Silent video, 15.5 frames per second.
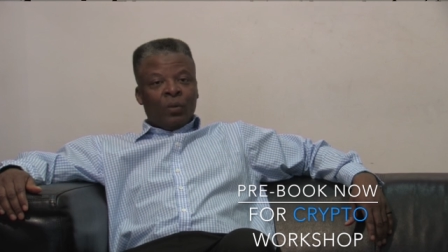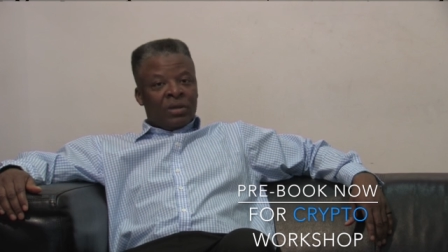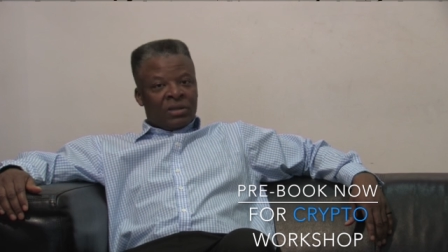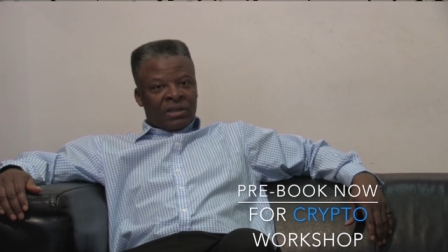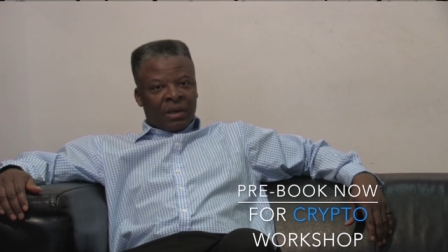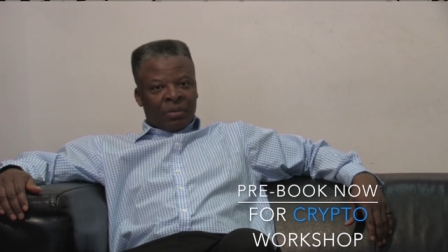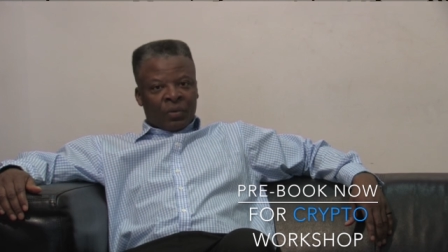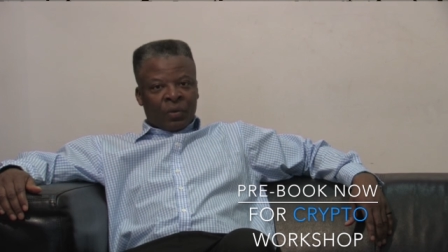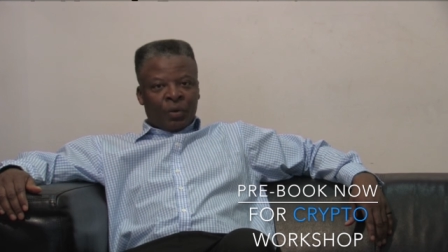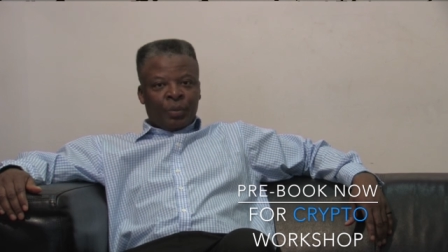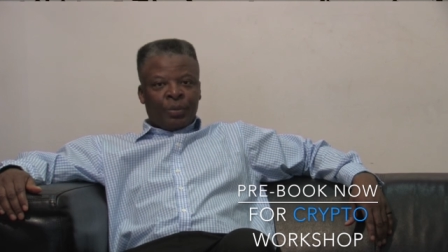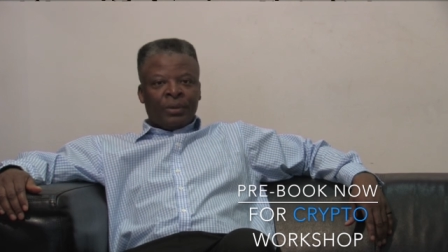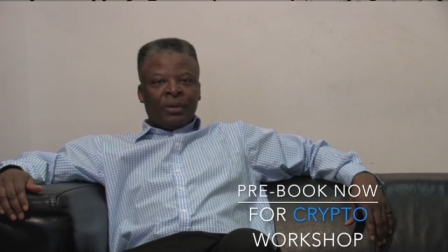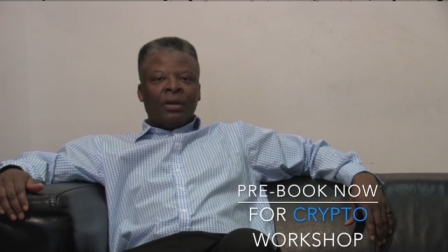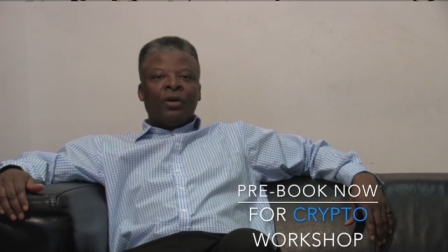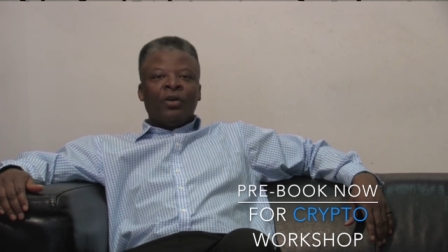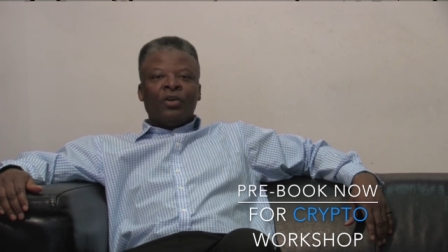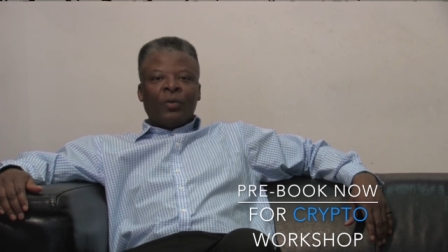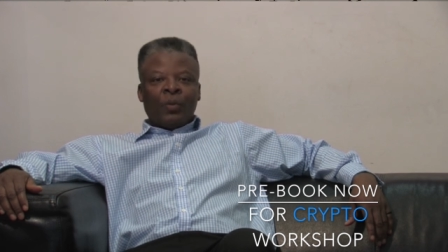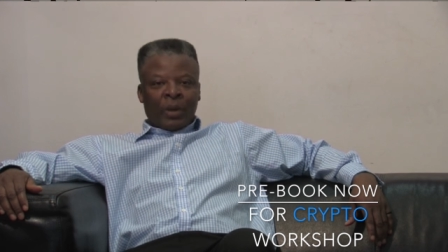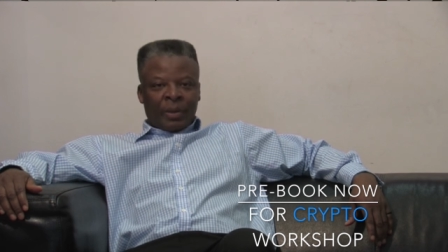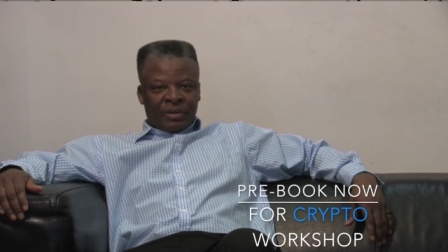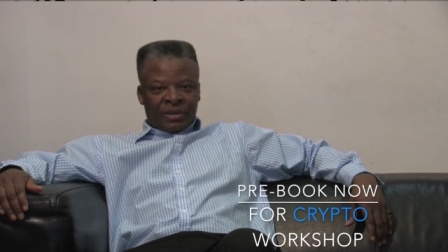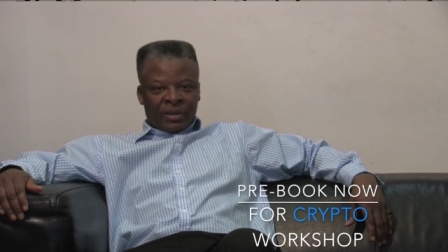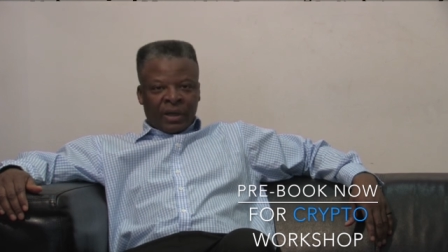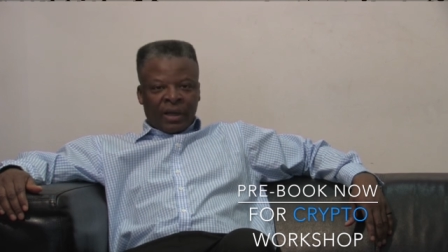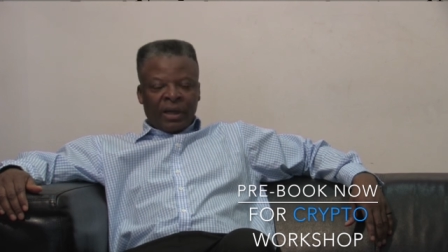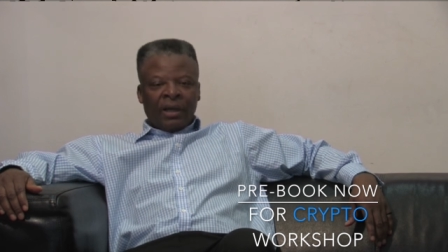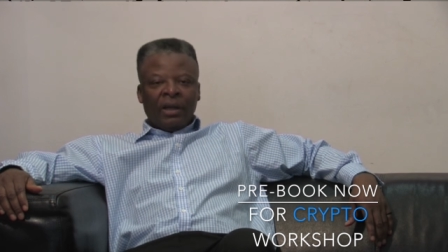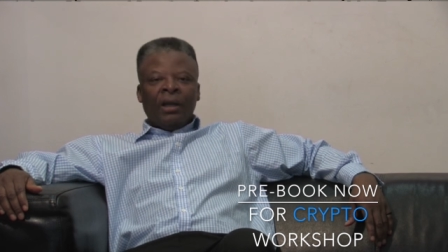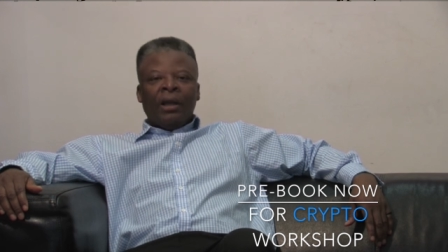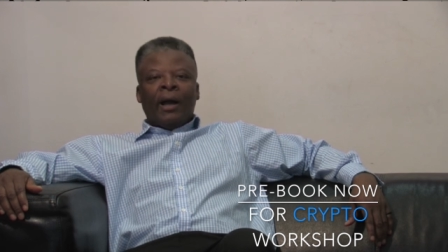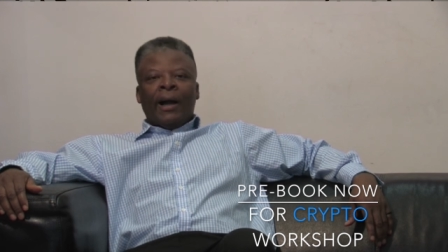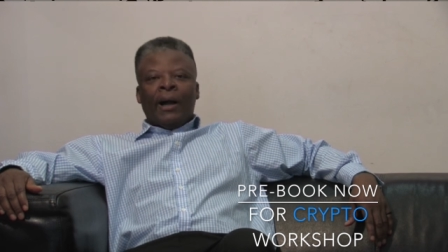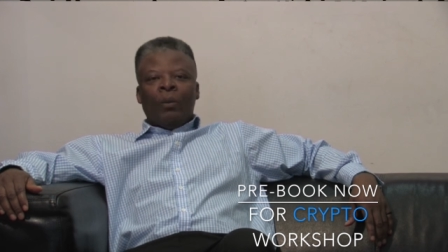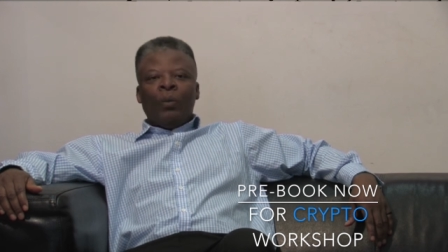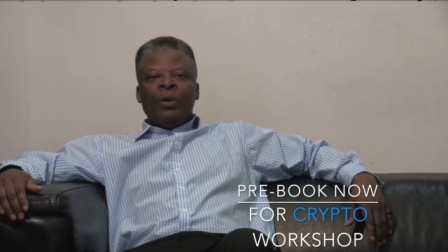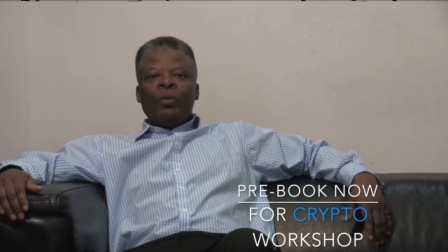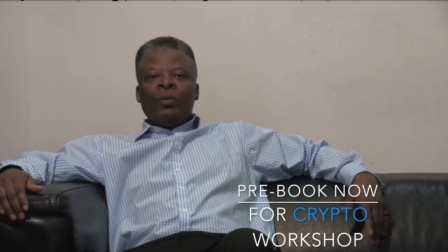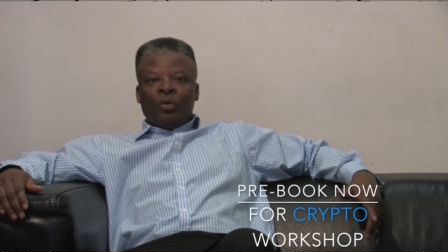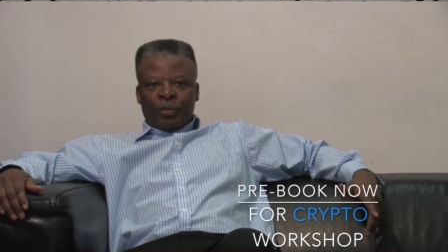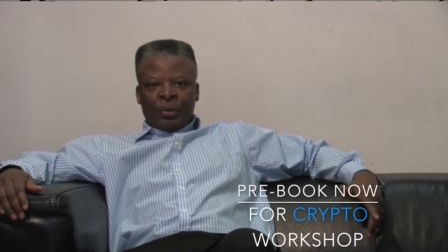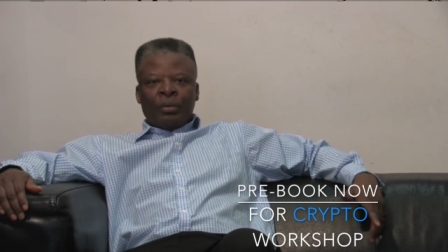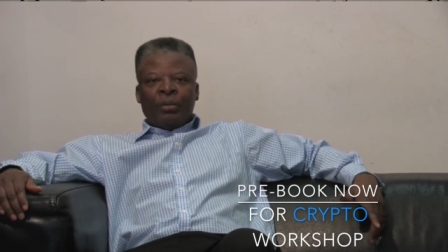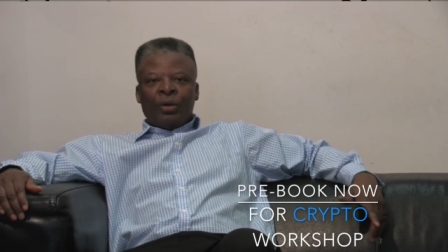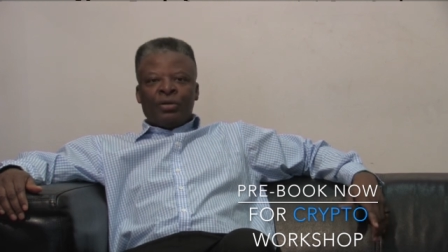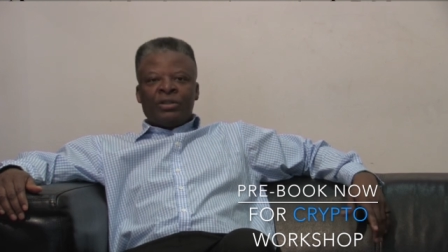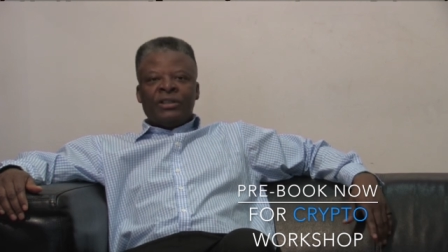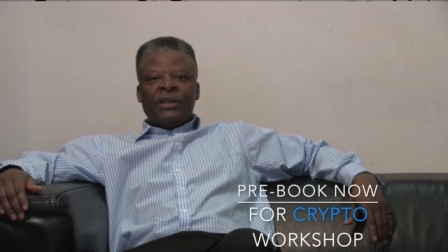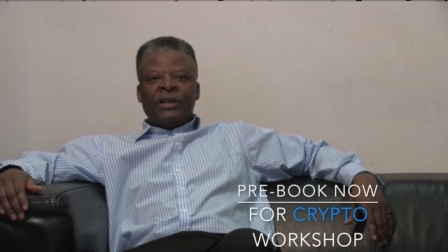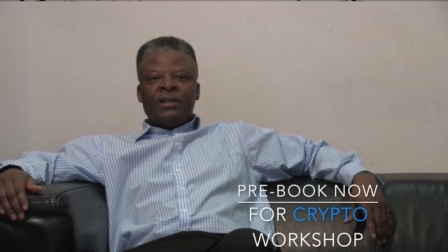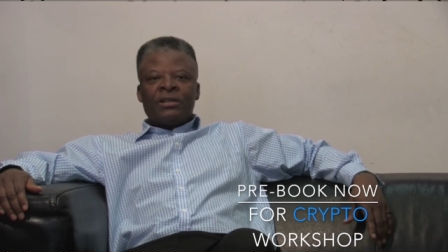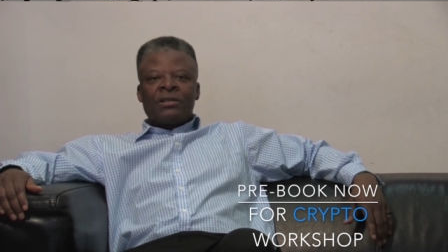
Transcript: WhatsApp group on the website, and we will promote it.